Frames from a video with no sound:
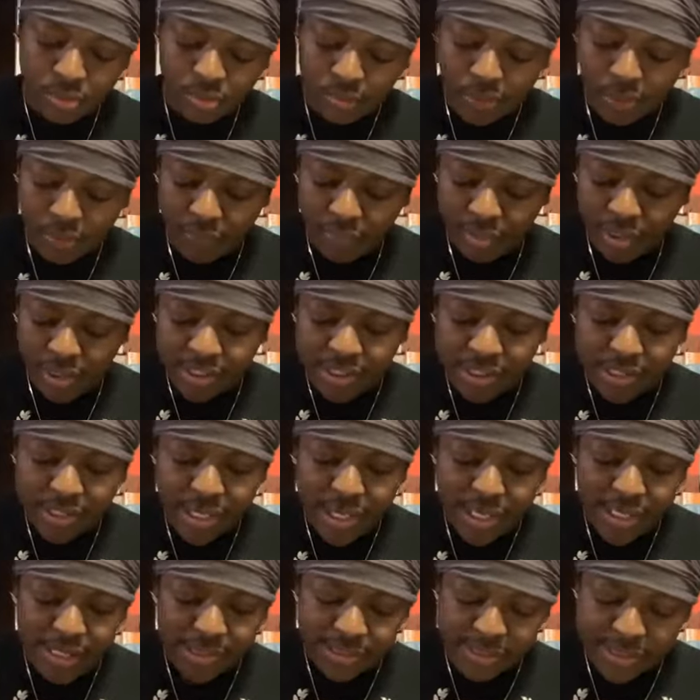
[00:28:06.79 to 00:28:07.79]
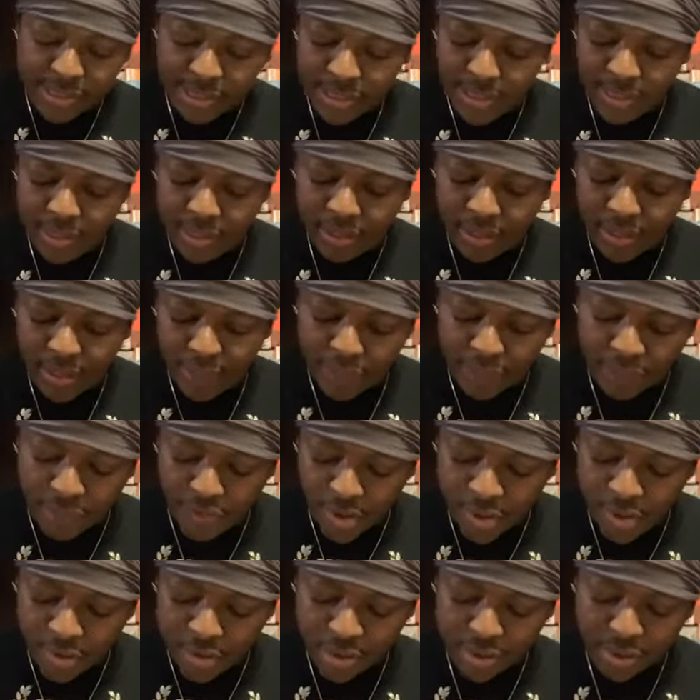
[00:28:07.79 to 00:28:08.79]
Revelation 19 and
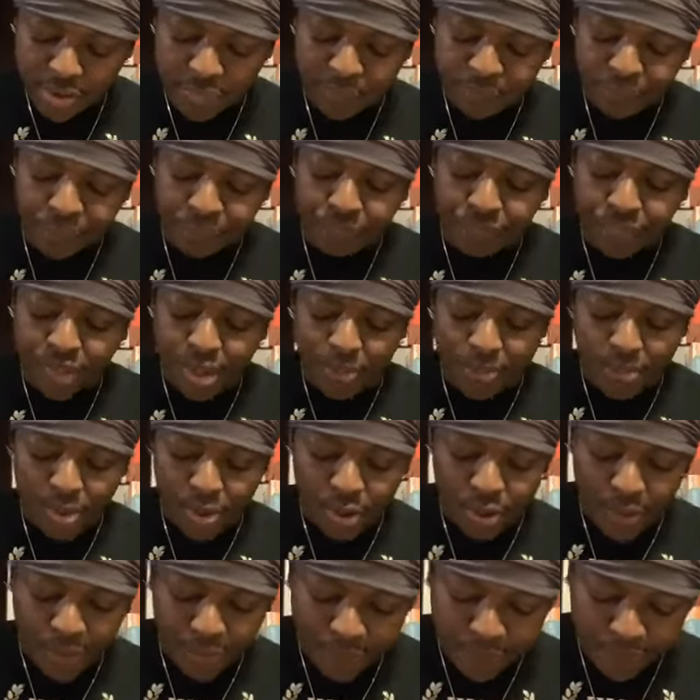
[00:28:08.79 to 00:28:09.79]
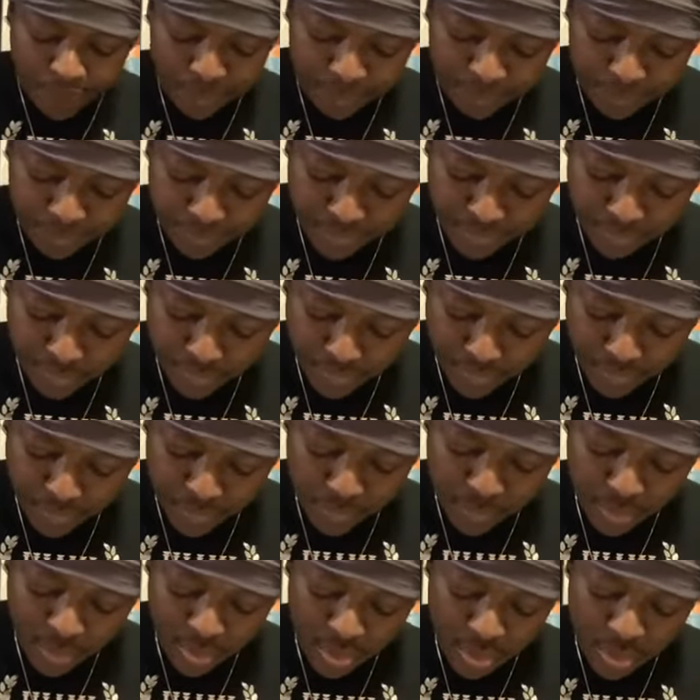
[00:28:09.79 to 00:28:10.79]
verse number
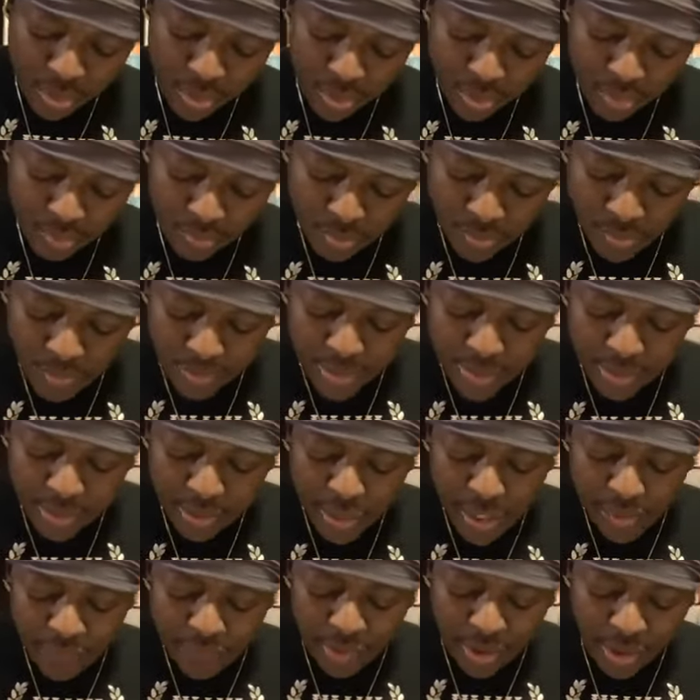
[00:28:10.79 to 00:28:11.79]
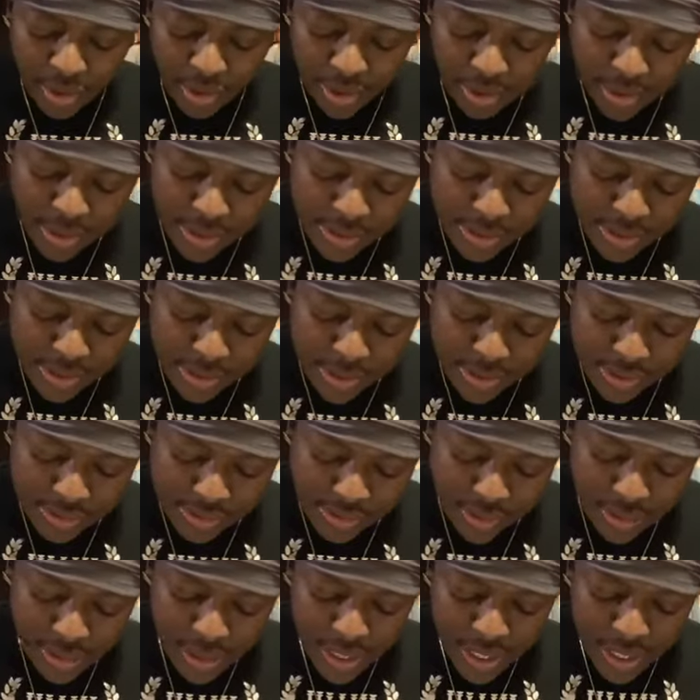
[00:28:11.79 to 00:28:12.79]
we read 11 again. It
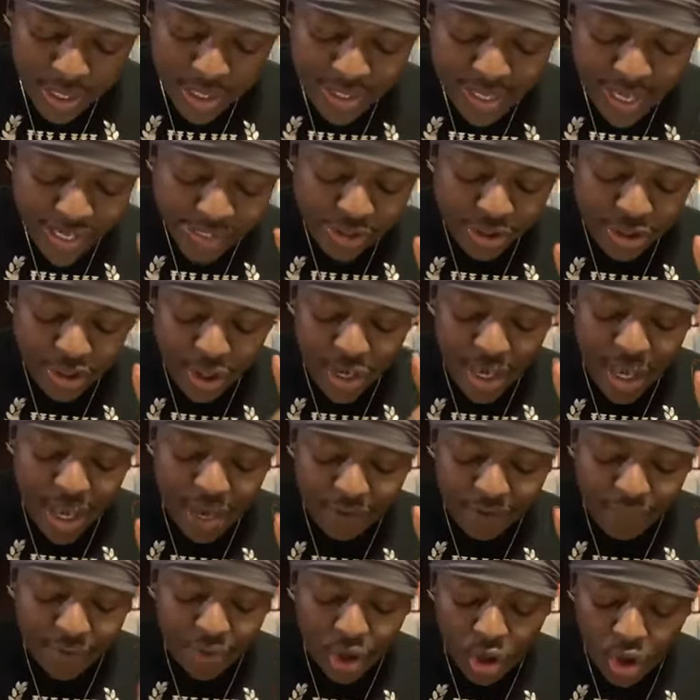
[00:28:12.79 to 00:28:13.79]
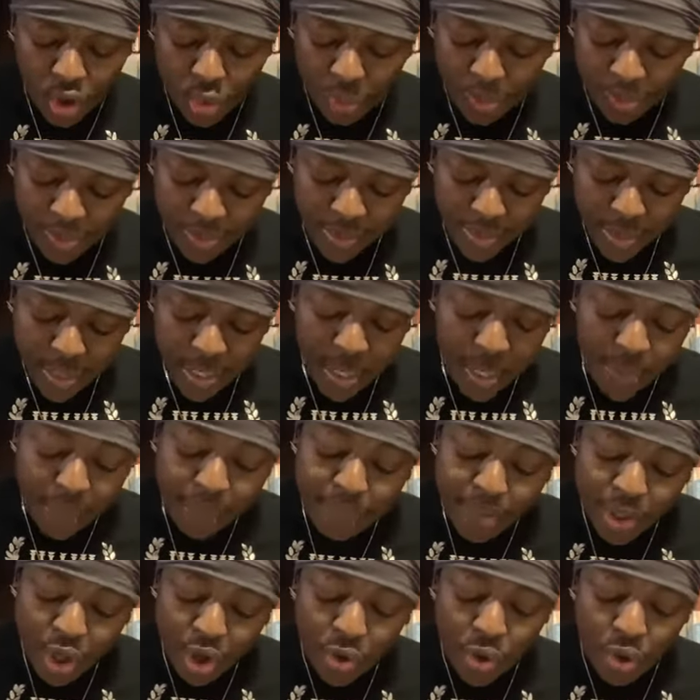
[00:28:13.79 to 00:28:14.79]
says, And I saw heaven open, and
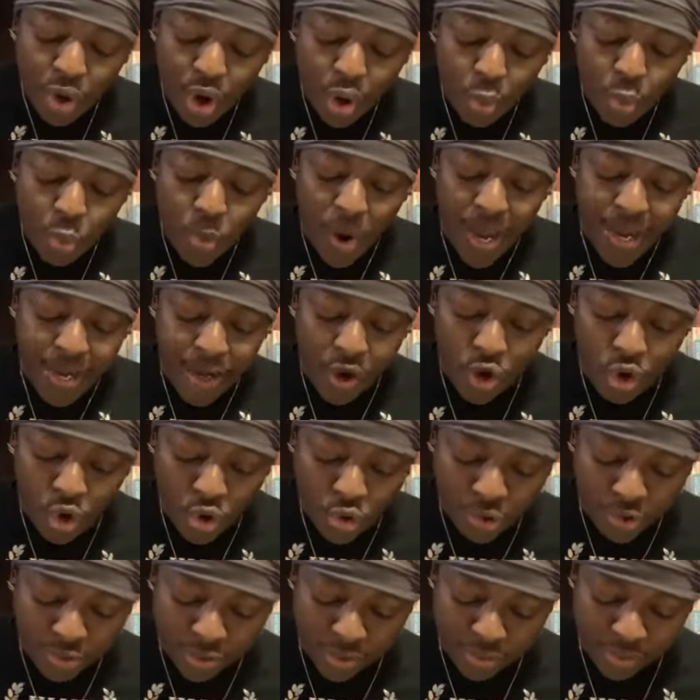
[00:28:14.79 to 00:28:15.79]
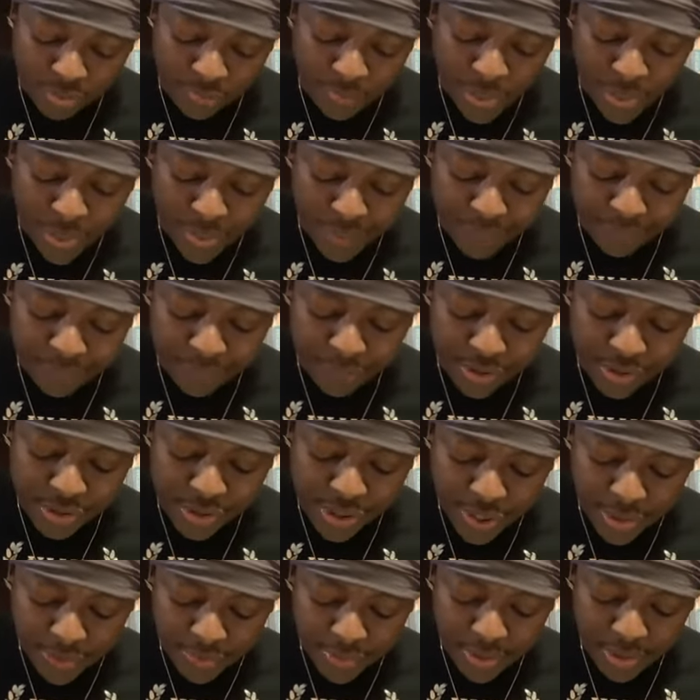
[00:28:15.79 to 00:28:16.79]
behold, a white horse, right? The
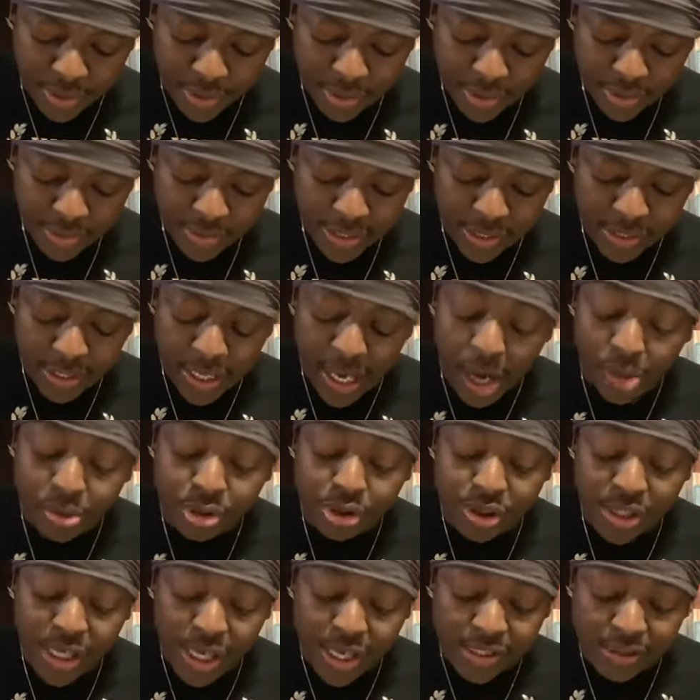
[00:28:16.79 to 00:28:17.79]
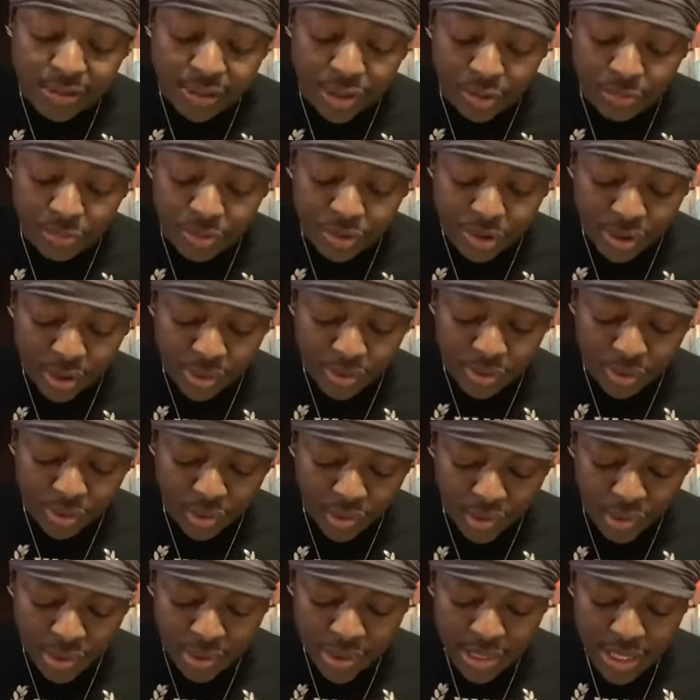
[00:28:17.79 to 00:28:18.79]
chariot that Yahweh is uh, returning
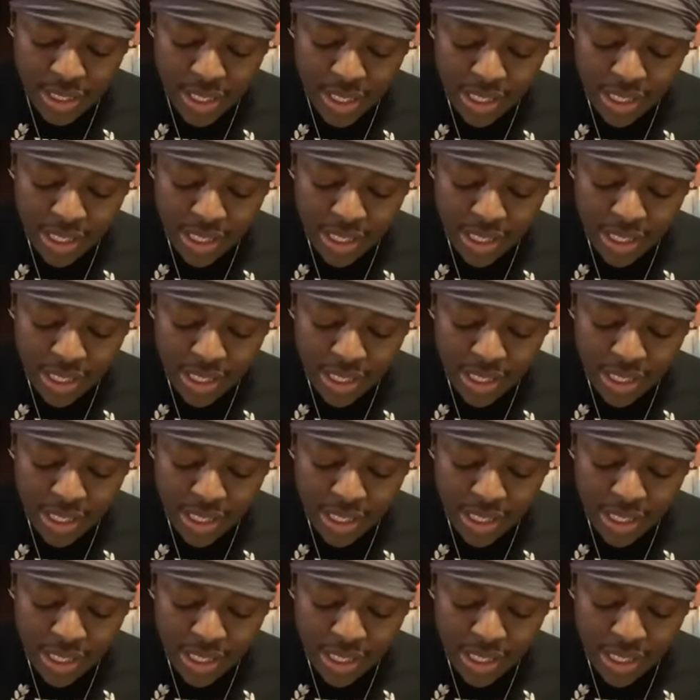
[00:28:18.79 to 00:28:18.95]
on.